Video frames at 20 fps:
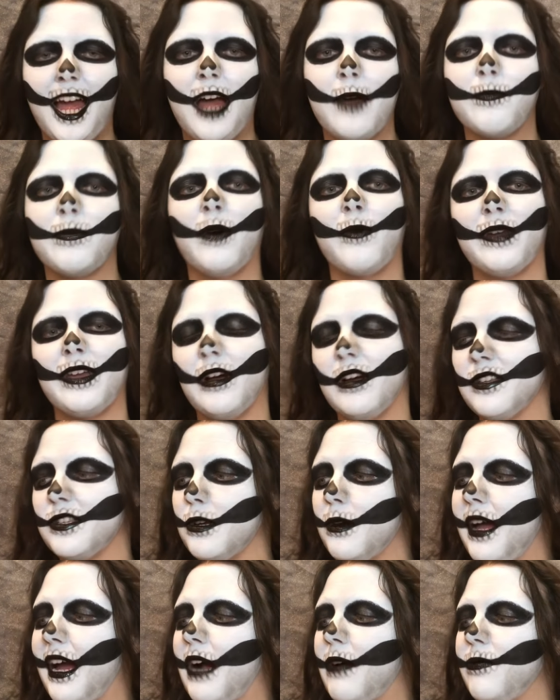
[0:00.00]
that, but we
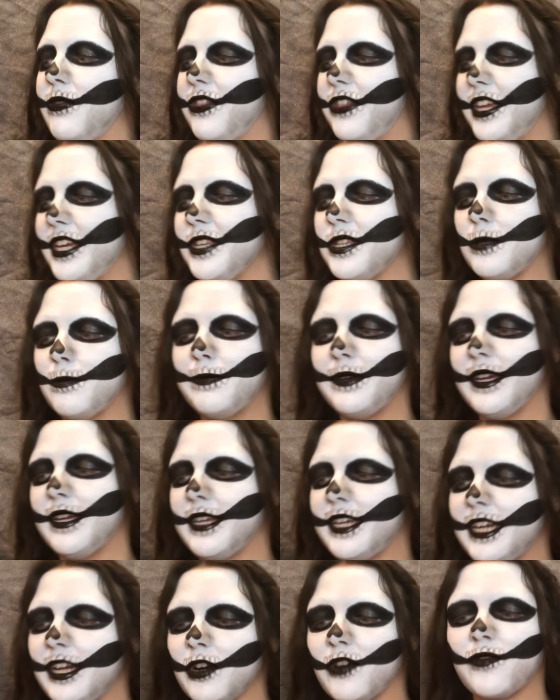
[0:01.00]
also have this
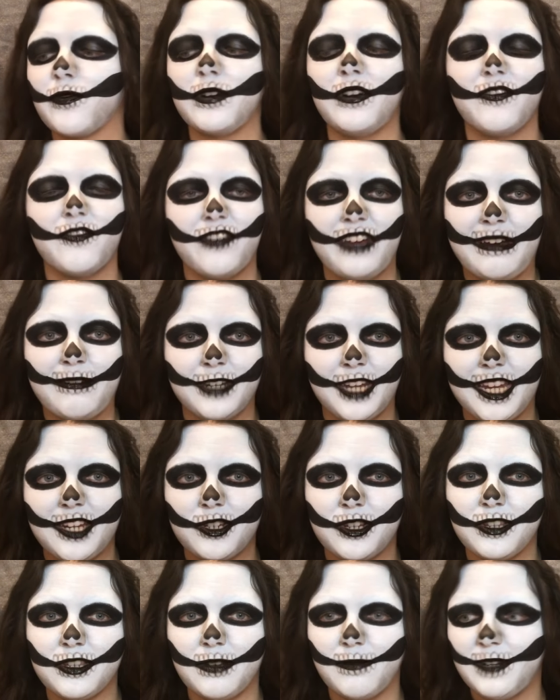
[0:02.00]
bit here from
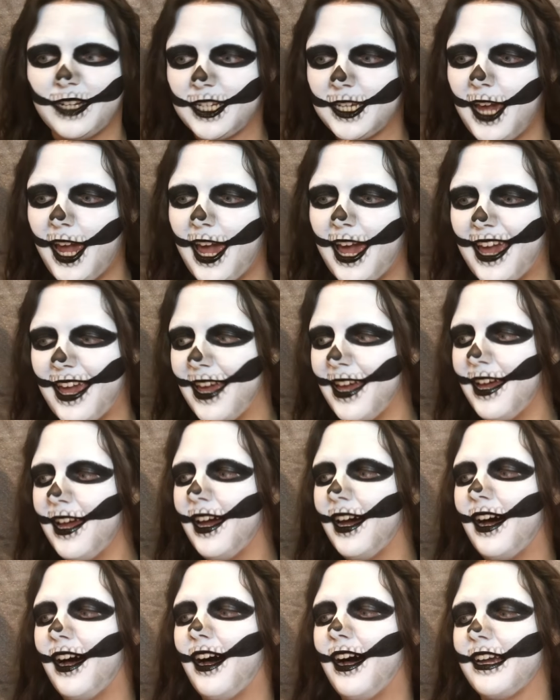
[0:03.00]
Foundations of Decay.
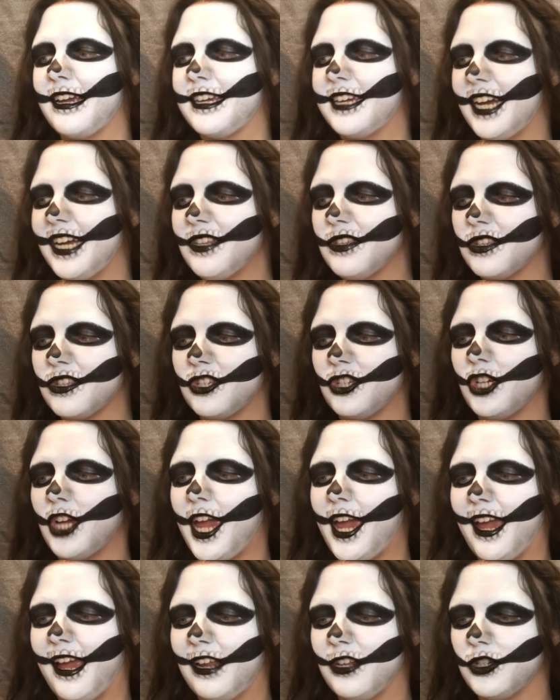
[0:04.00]
Against
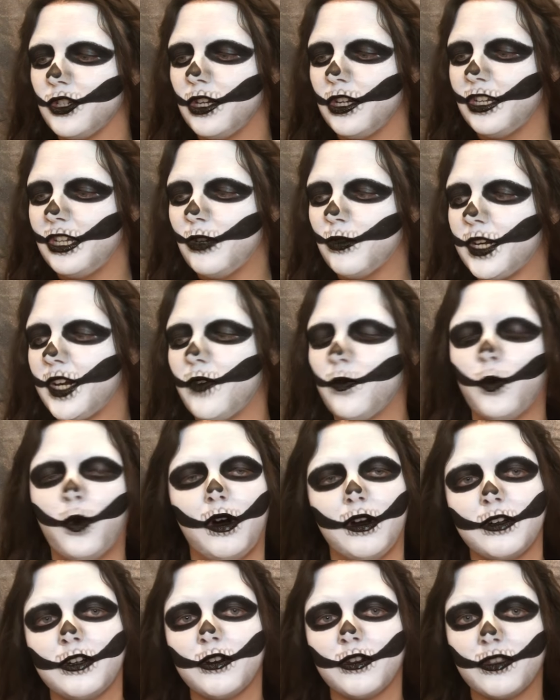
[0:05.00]
change, you can
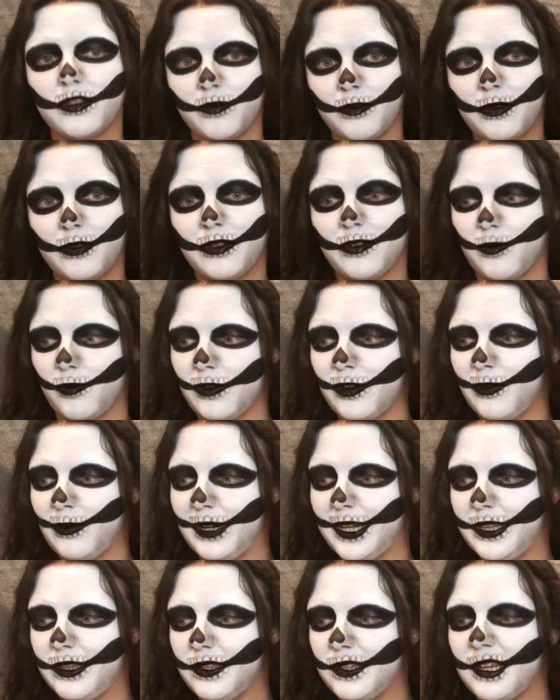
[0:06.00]
wander through the
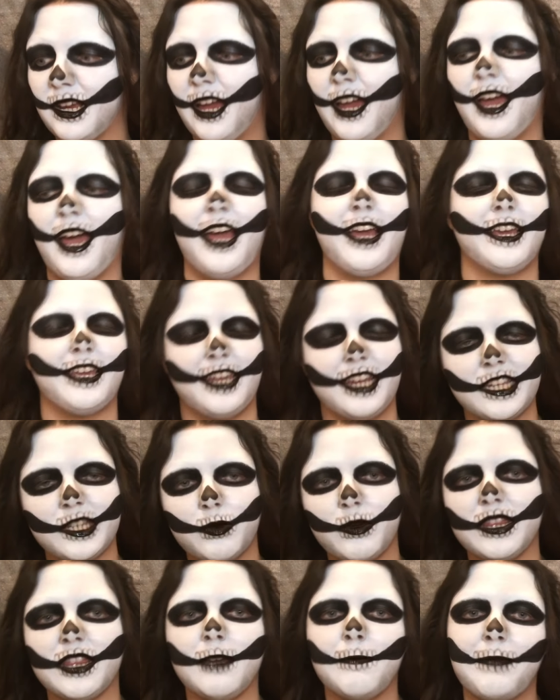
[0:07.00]
ruins. And
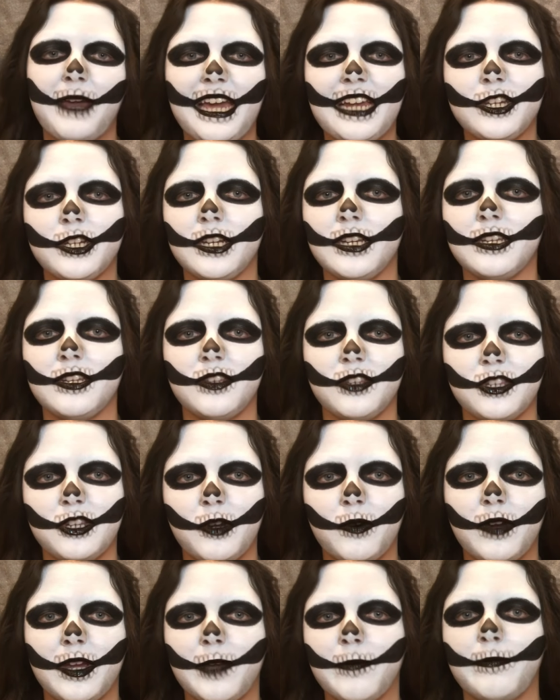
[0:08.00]
guess what the patient
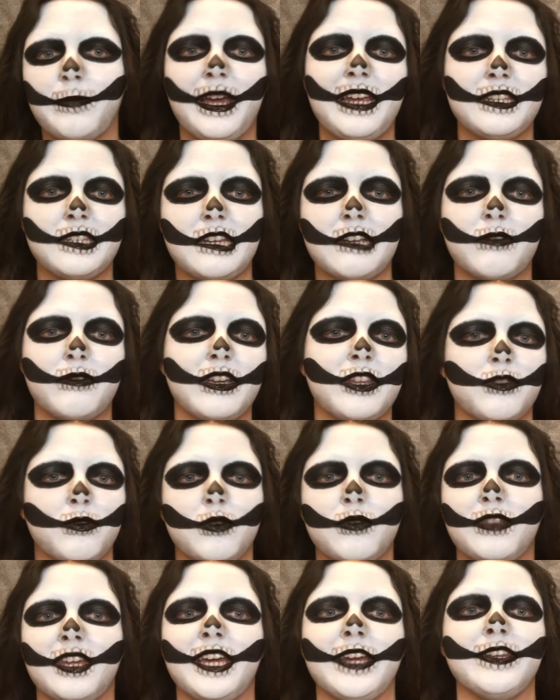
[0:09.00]
is doing basically
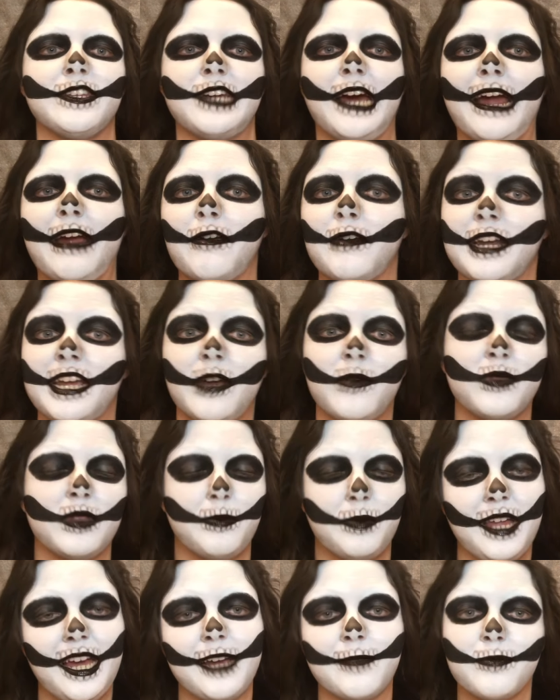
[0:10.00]
through the entirety
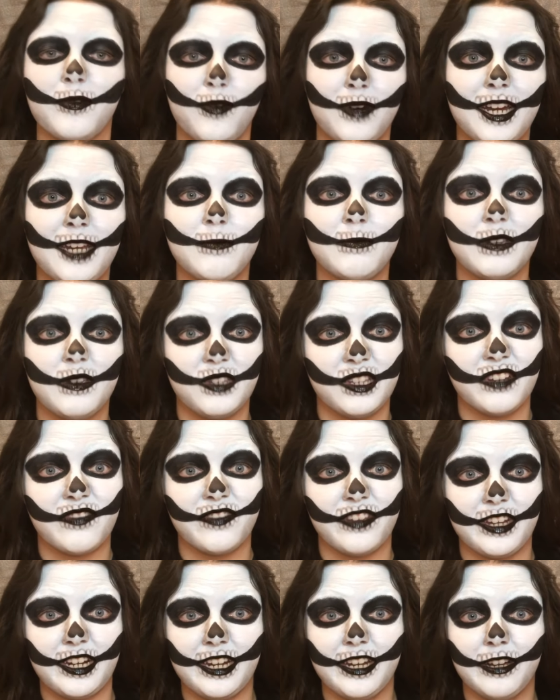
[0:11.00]
of the Black Parade
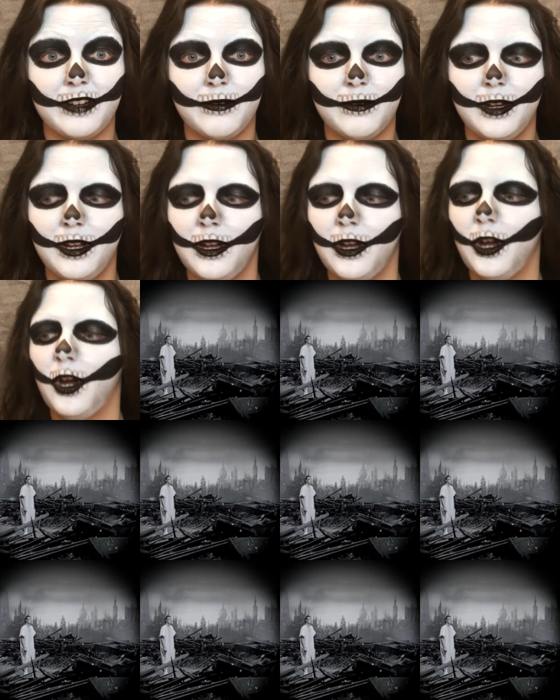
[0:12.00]
music video?